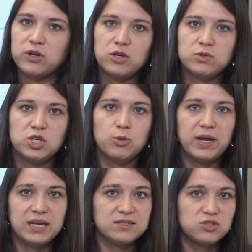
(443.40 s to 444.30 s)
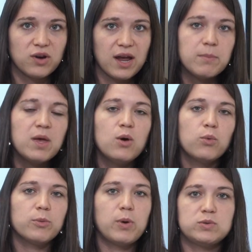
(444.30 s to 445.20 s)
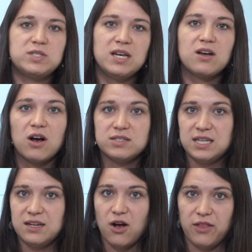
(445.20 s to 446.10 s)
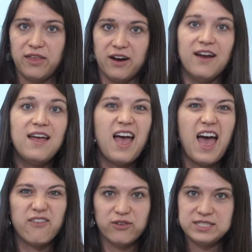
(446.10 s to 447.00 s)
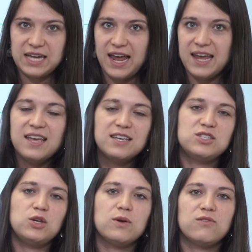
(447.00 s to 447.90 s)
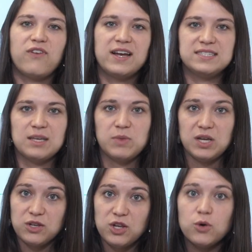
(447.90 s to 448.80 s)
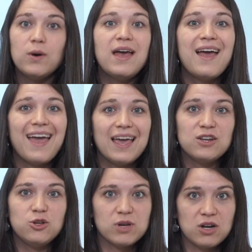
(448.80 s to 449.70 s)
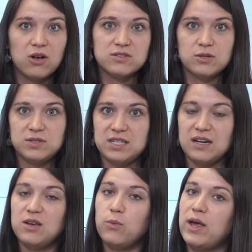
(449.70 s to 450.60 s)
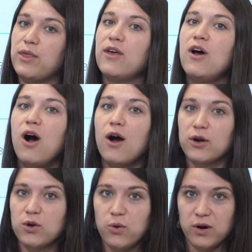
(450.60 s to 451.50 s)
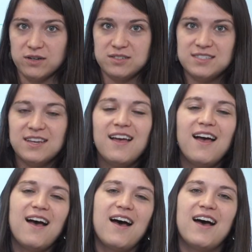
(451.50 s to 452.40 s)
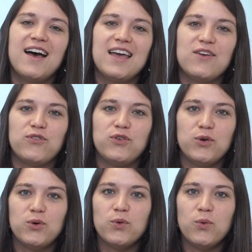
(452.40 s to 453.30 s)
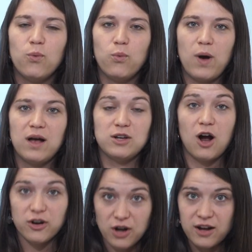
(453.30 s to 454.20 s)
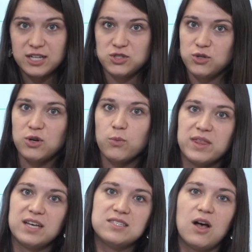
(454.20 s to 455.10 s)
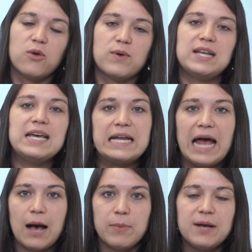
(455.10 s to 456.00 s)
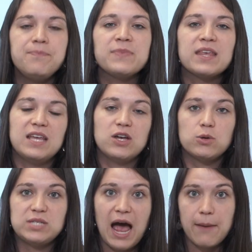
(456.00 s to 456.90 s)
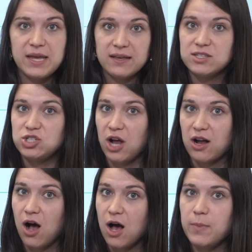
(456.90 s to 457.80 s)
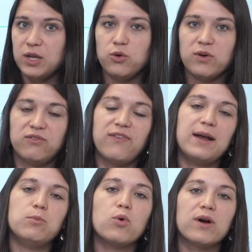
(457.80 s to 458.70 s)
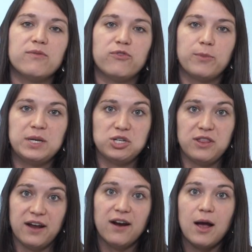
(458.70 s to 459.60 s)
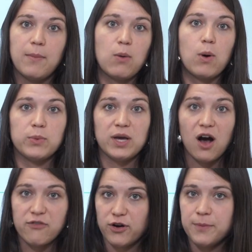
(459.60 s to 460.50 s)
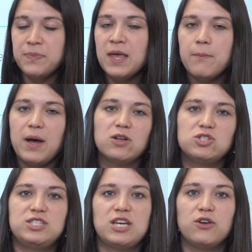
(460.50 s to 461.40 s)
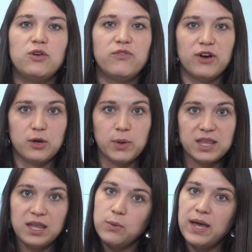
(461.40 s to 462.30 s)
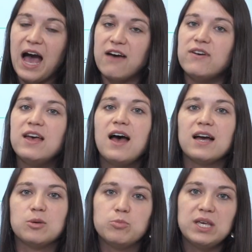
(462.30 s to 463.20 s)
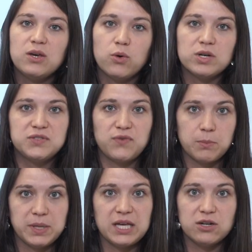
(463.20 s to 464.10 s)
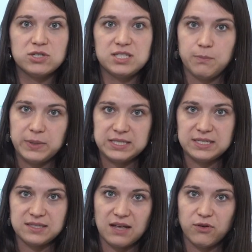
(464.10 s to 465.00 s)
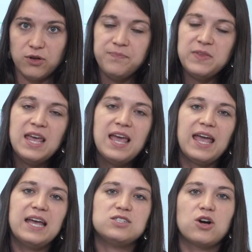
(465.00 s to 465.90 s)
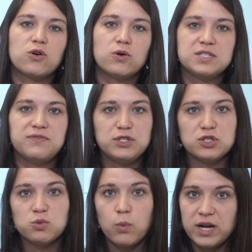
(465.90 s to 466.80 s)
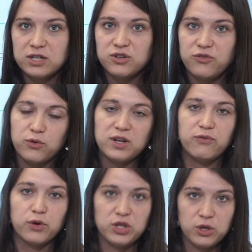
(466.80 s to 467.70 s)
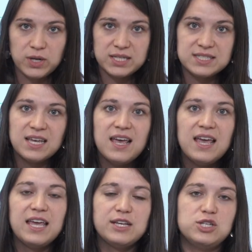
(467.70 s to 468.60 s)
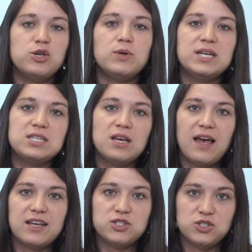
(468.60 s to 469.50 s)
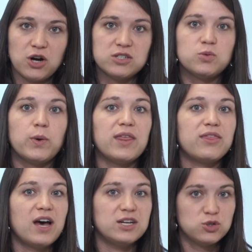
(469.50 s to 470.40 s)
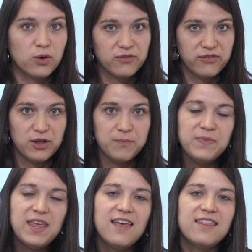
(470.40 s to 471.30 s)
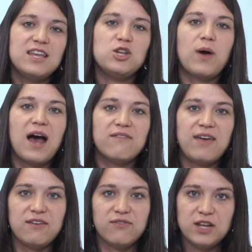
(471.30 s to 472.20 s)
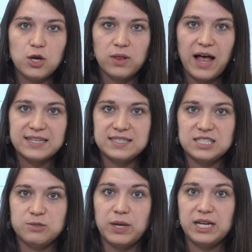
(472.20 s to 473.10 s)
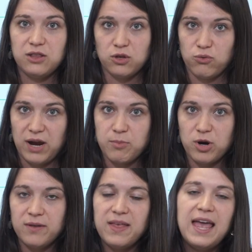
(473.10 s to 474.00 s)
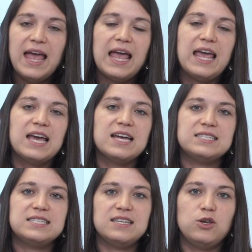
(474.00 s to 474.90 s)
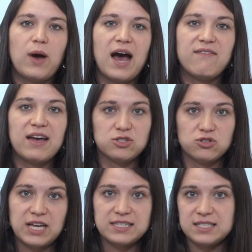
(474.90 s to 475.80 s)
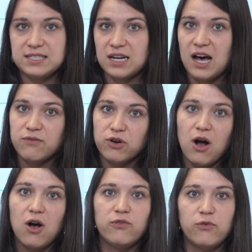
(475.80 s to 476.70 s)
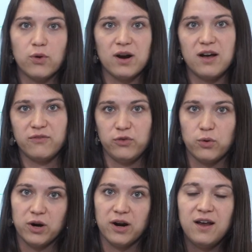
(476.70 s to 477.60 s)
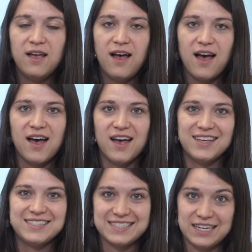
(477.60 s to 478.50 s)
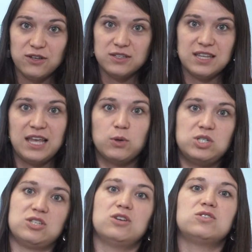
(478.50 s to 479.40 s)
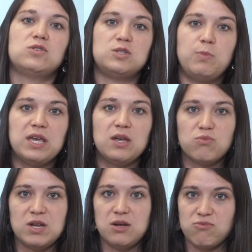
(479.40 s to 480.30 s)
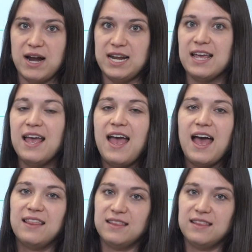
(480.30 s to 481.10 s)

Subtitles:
YouTube, and Instagram. We're posting content on there every day, so you can find something new. And you can also study with our course. If you are not a student with us already at ABBA, then go to abbaenglish.com and you can find more information there about what we offer. But I'll just tell you very quickly, we have a complete course from beginners to business level, and our course features 144 units. Each unit starts with a short film, then you have a video class explaining the grammar, and you have exercises to cover all 4 of your skills, language skills, so speaking, reading, writing, and